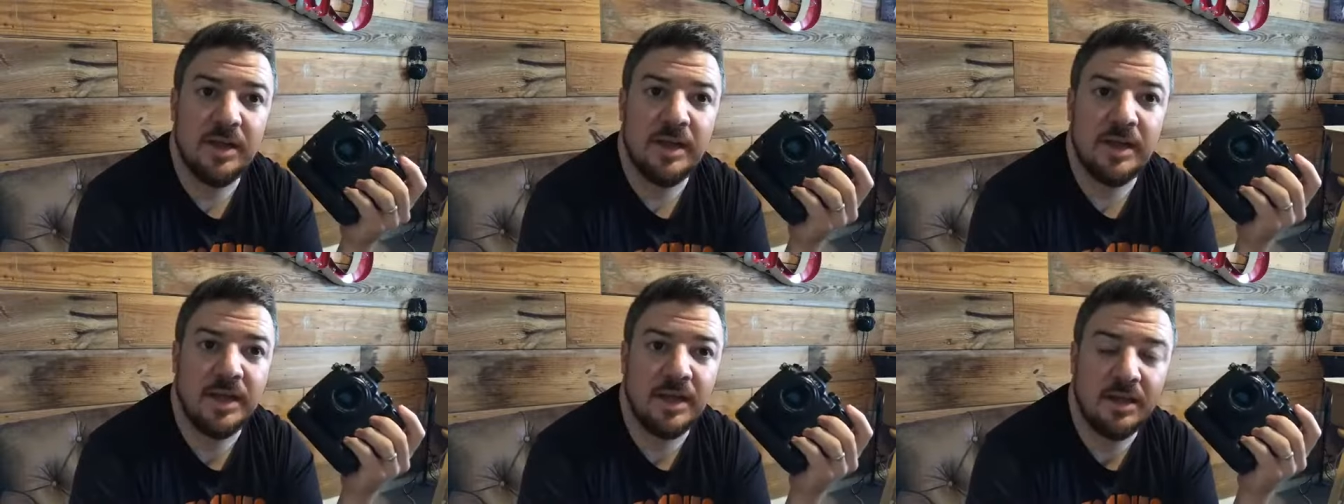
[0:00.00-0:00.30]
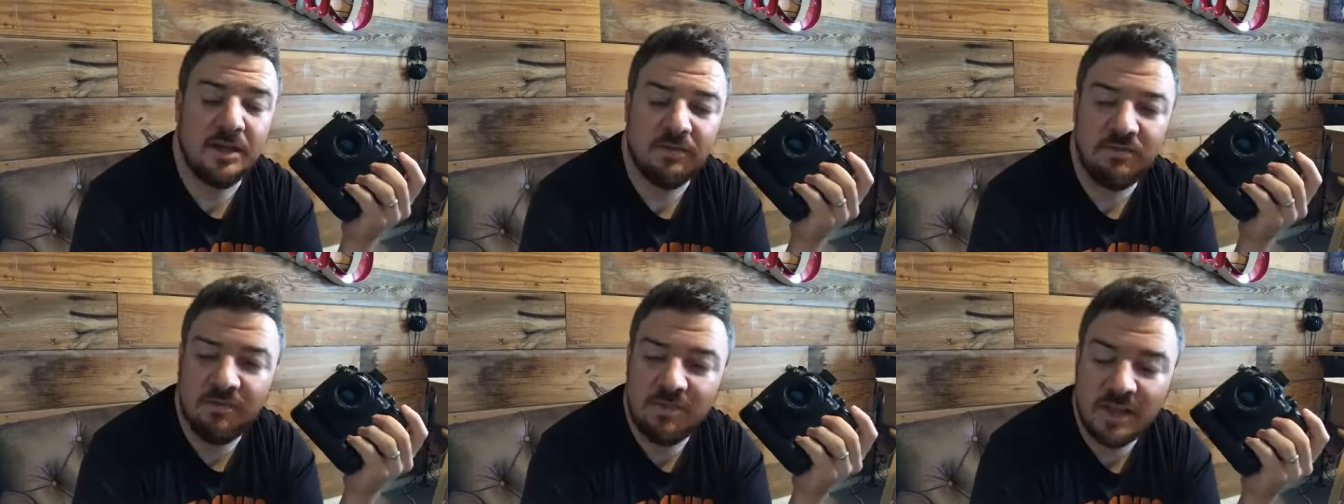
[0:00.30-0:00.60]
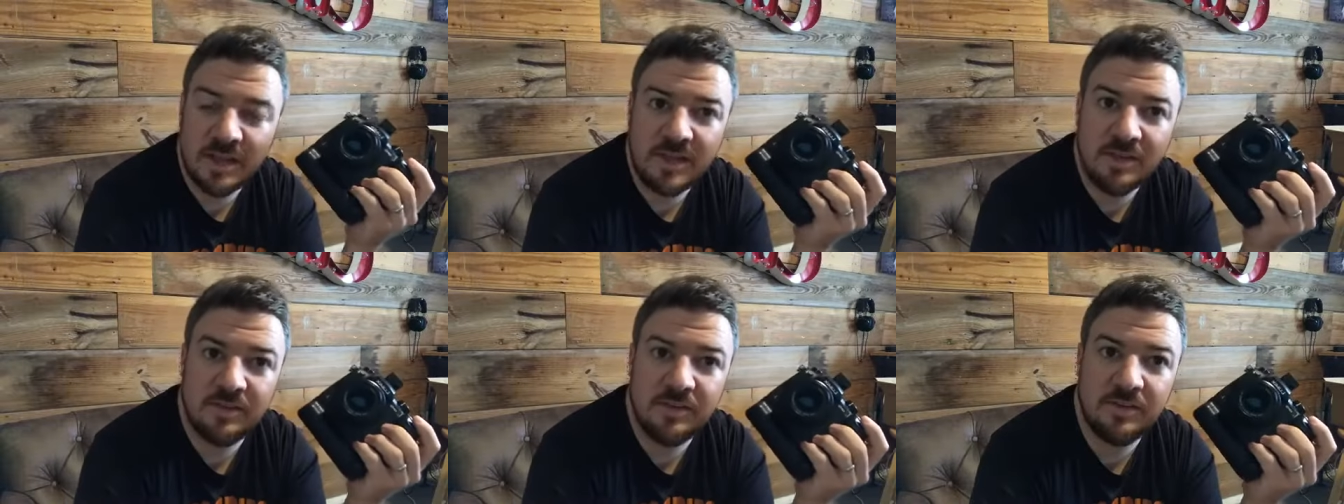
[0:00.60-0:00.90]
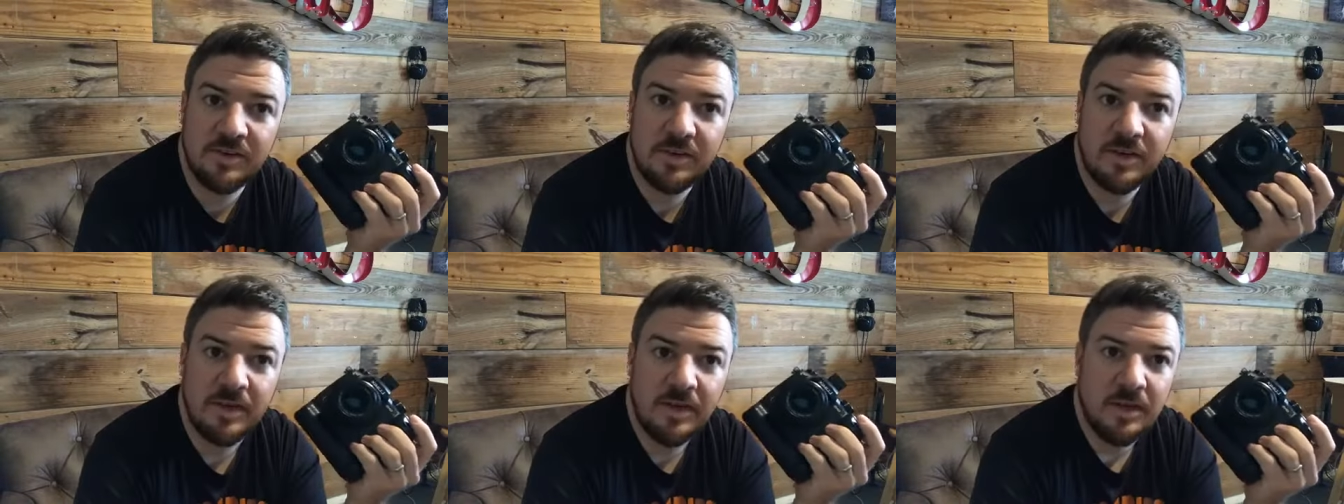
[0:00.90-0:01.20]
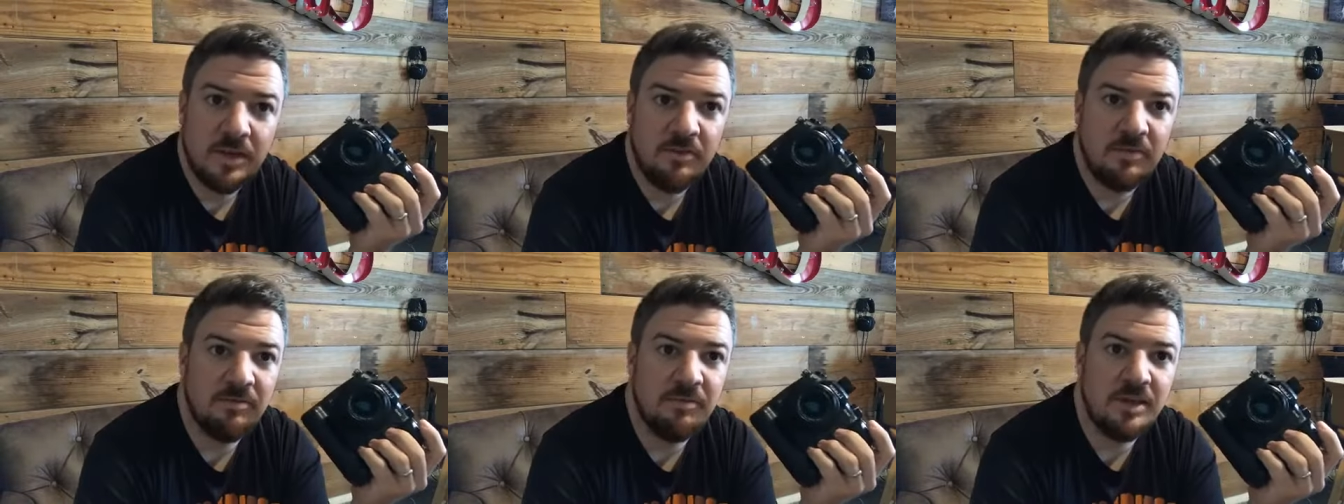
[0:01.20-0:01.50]
and event
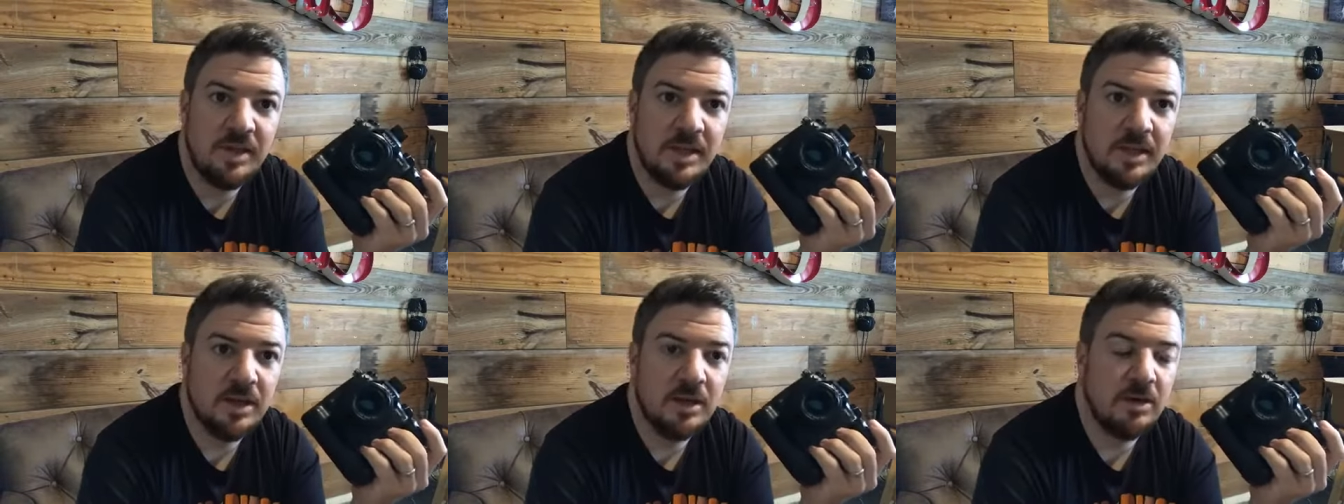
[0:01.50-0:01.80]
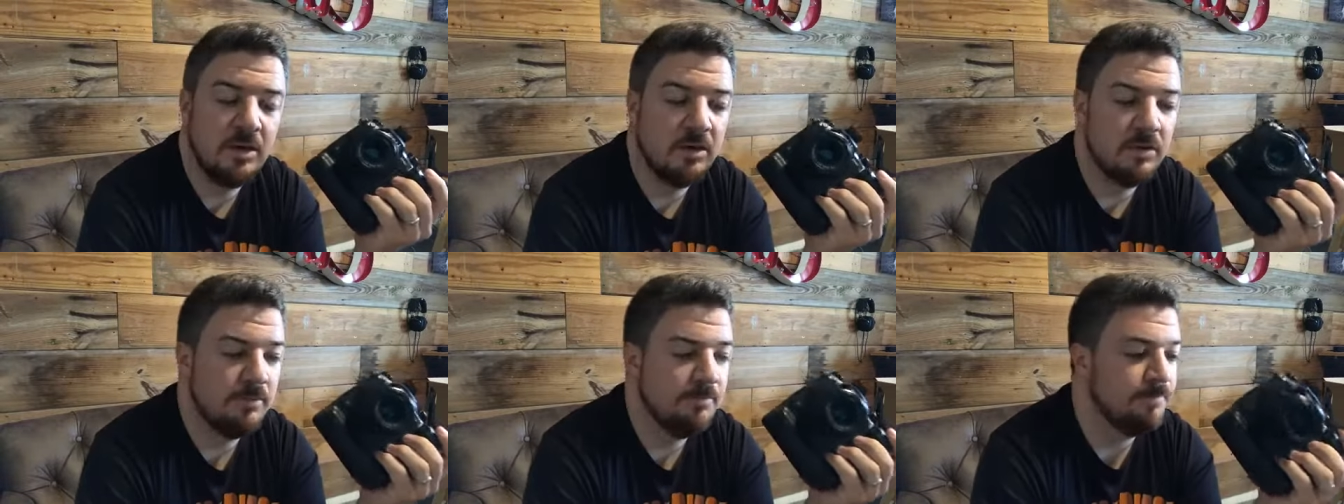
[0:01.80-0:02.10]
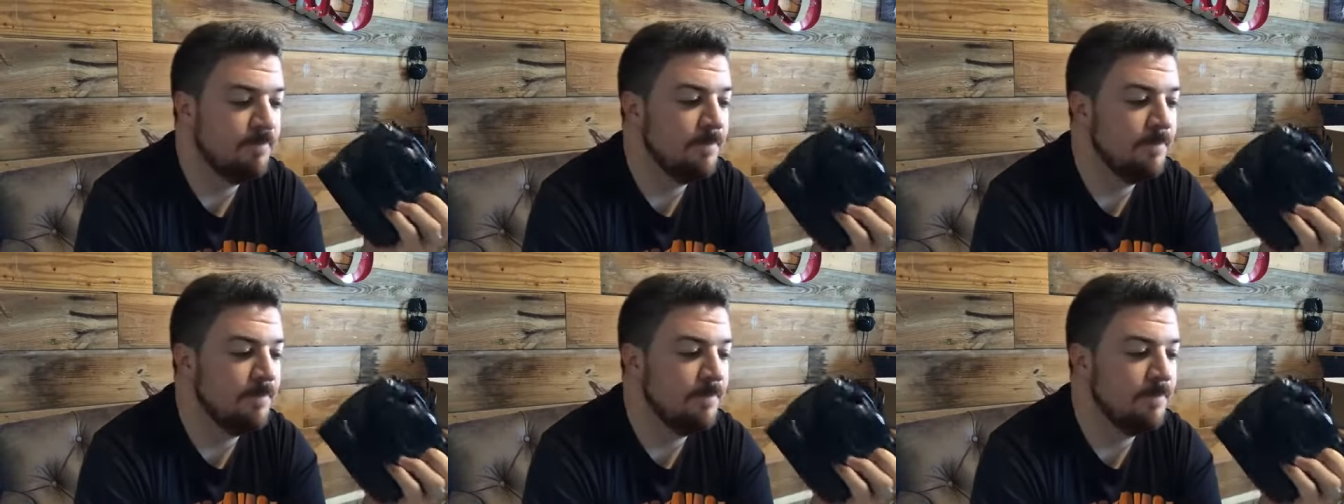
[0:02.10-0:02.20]
video,